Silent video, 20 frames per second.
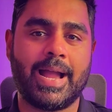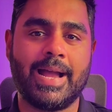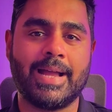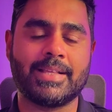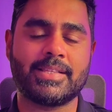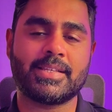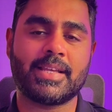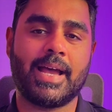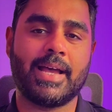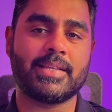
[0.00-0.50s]

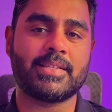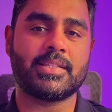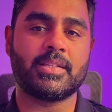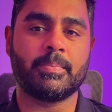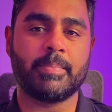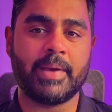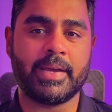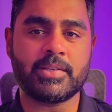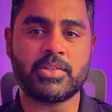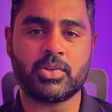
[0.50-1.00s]
ads has
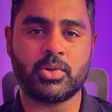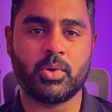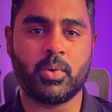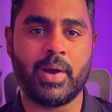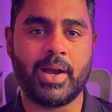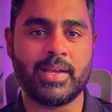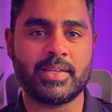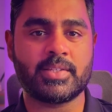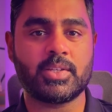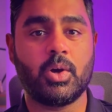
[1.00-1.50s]
the best
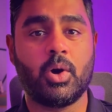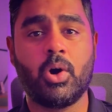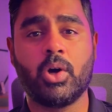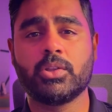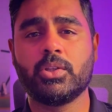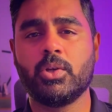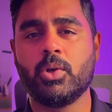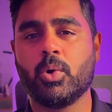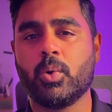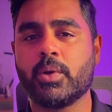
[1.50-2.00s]
ROAS
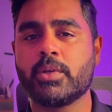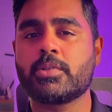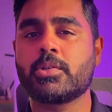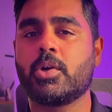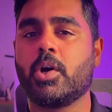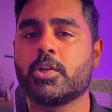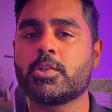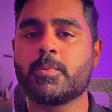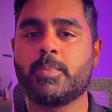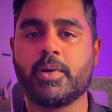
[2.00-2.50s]
or the
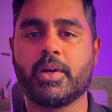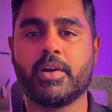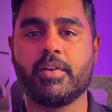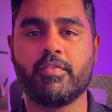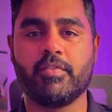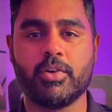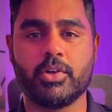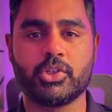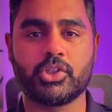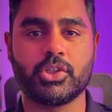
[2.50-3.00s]
lowest cost per
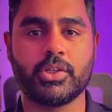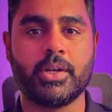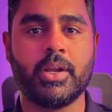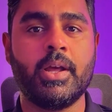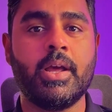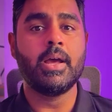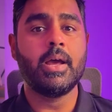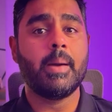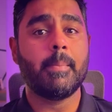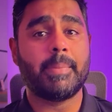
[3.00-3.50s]
conversion,
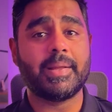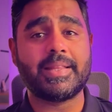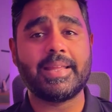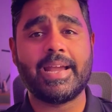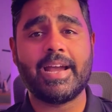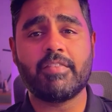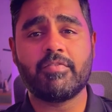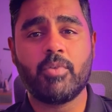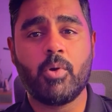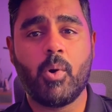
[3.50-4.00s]
but
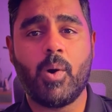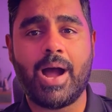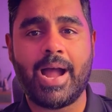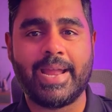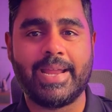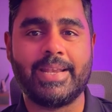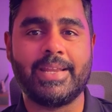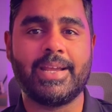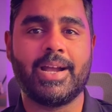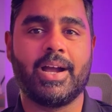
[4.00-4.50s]
they have no
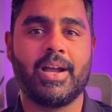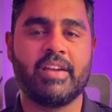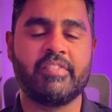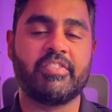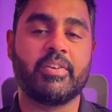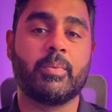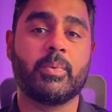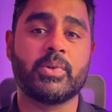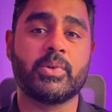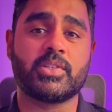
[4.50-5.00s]
idea
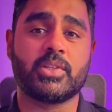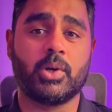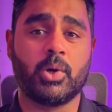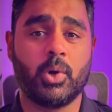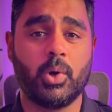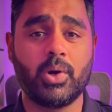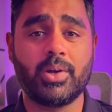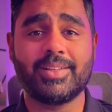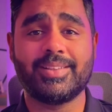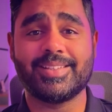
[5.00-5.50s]
if it was the
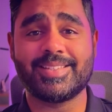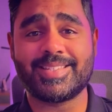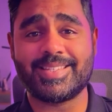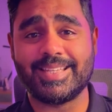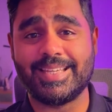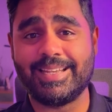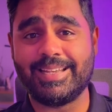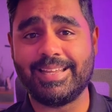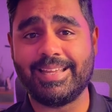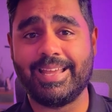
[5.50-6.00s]
hook, the
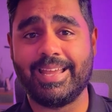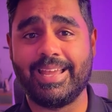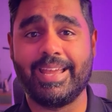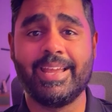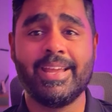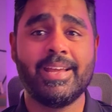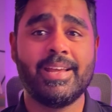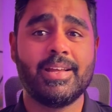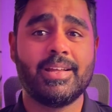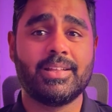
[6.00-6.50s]

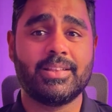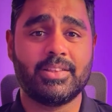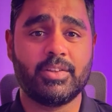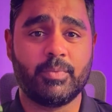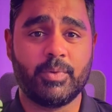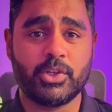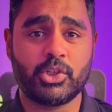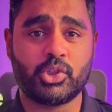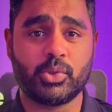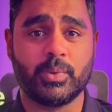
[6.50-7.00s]
CTA,
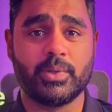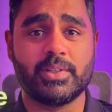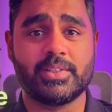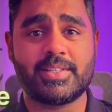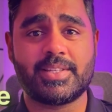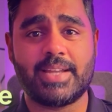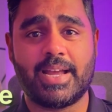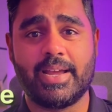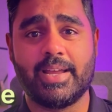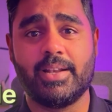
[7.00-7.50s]
the
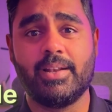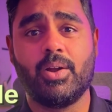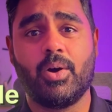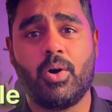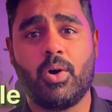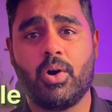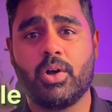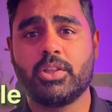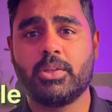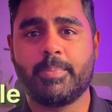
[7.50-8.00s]
visual style,
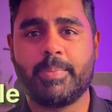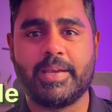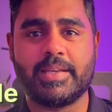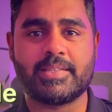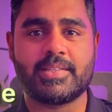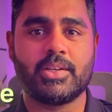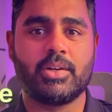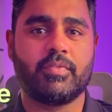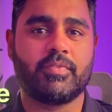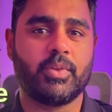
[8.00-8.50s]
or the
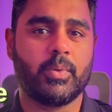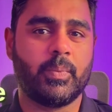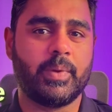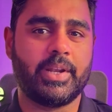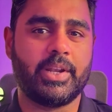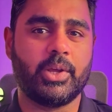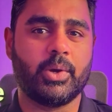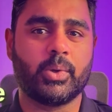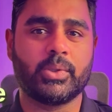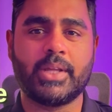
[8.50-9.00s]
pacing of the
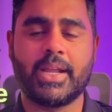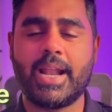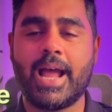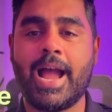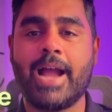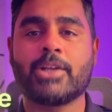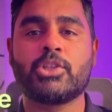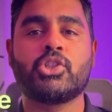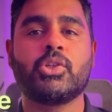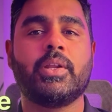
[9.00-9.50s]
video that
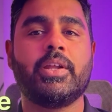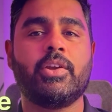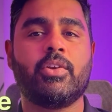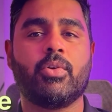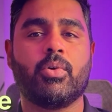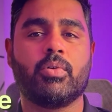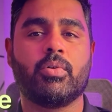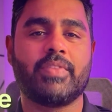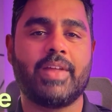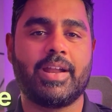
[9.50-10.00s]
actually
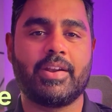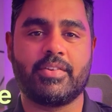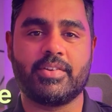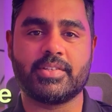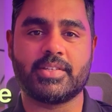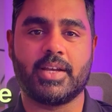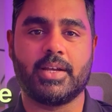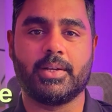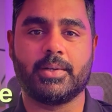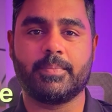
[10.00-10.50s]
drove that
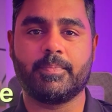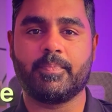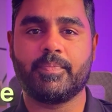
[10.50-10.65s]
result.